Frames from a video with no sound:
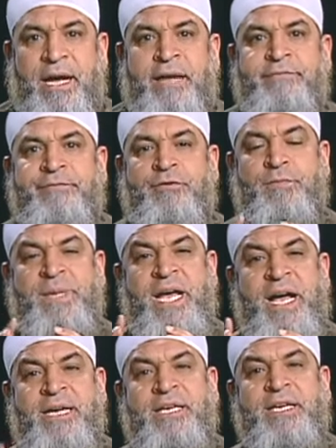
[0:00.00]
And from
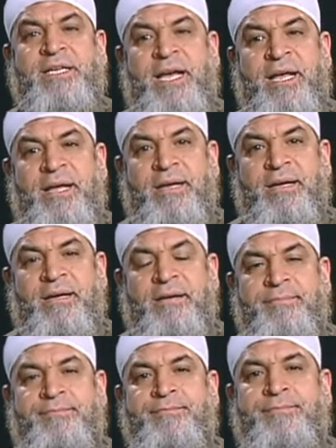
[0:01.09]
the Aqidah
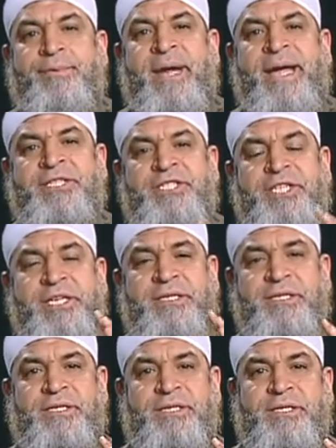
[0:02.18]

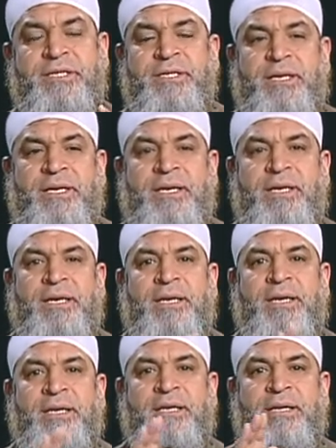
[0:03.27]
branches
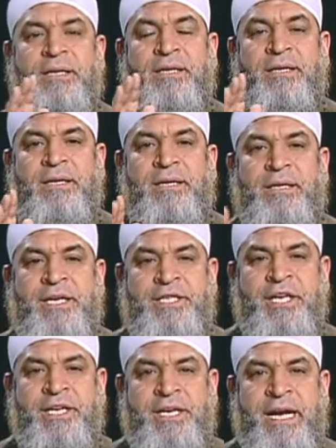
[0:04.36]
the
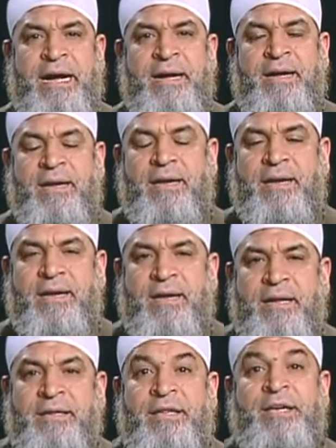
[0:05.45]
Sharia,
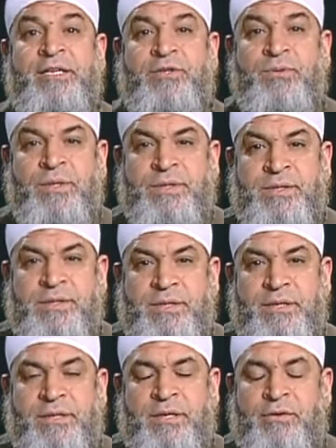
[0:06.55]
the
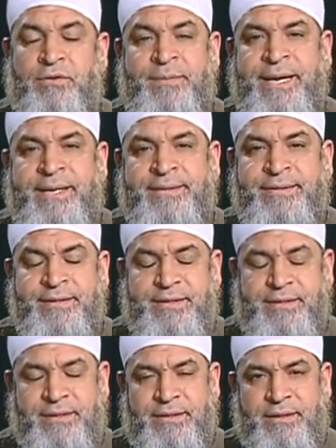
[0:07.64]
rituals, the
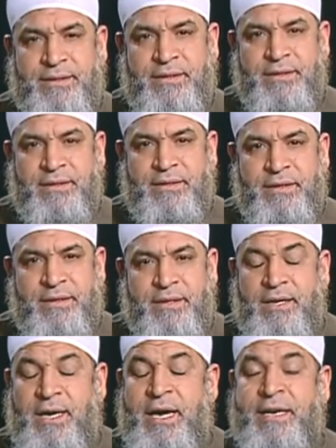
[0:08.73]
commands.
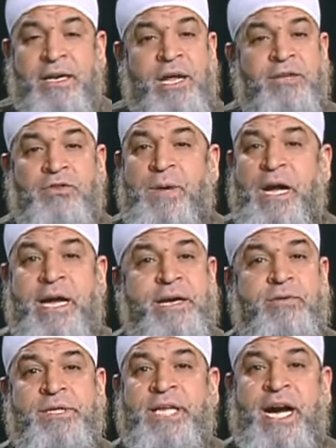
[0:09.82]
And Allah
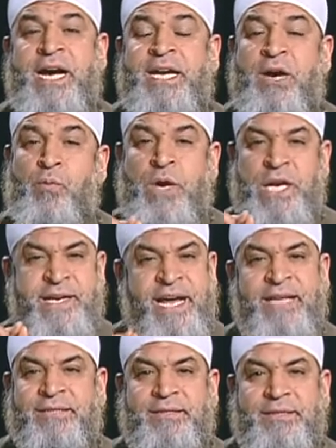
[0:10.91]
subhanahu wa ta'ala will
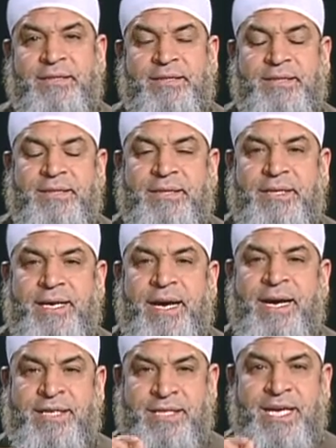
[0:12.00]
not
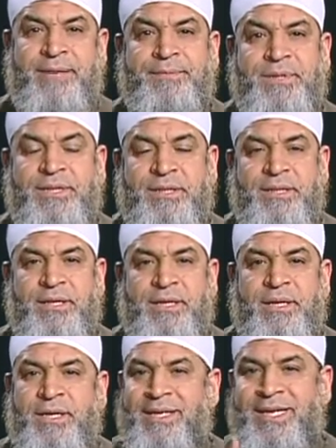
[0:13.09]
accept
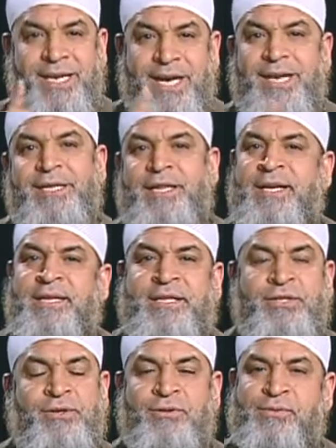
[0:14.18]
anything
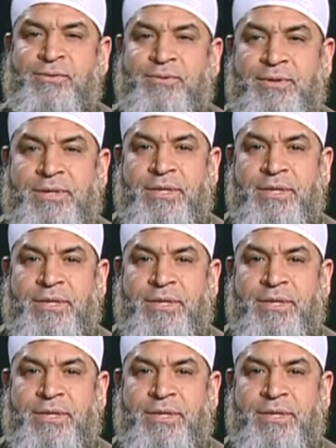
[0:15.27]
that you do